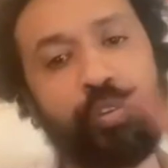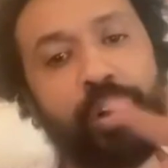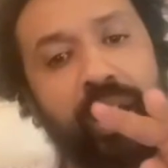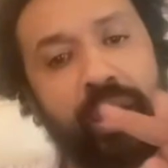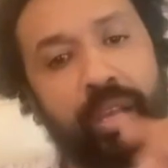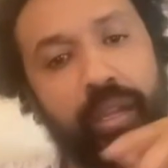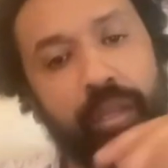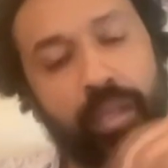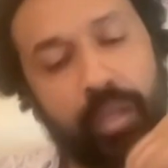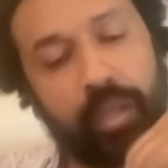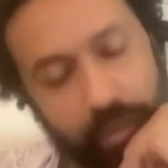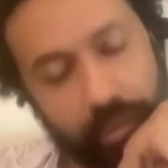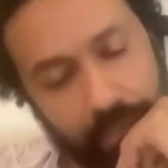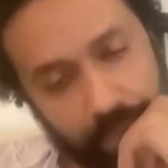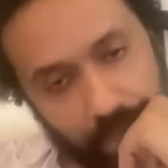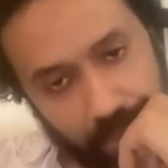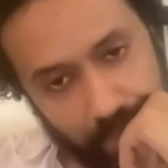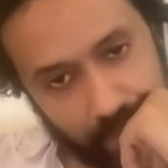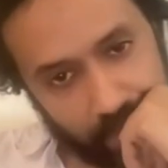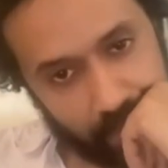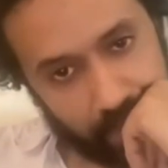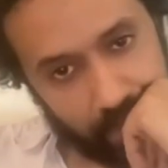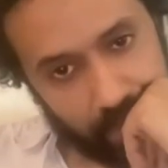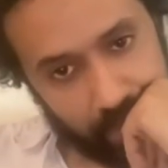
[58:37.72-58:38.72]
on
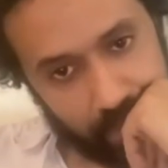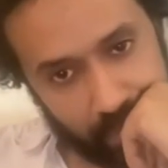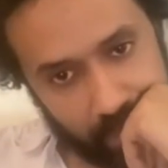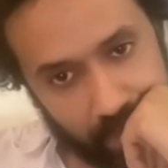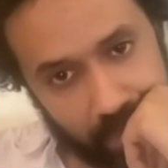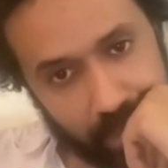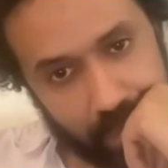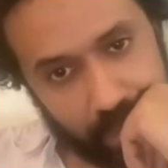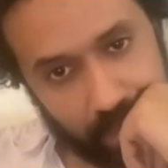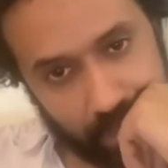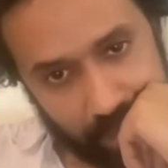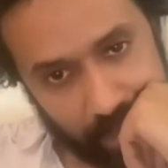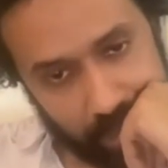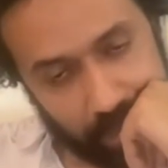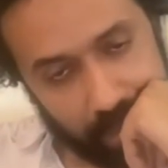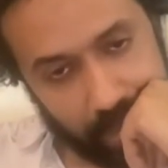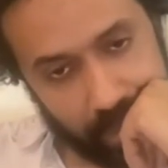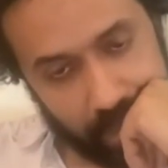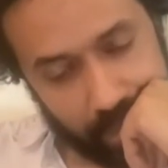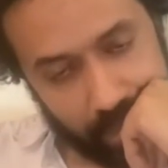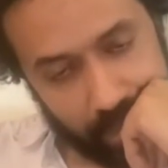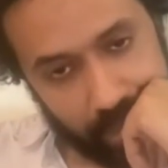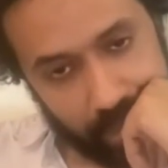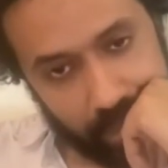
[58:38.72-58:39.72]
signs and symptoms and our
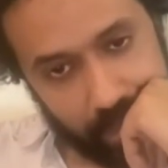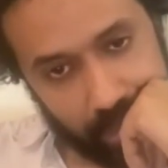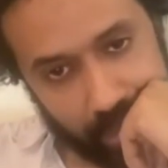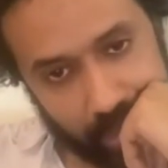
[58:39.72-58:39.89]
general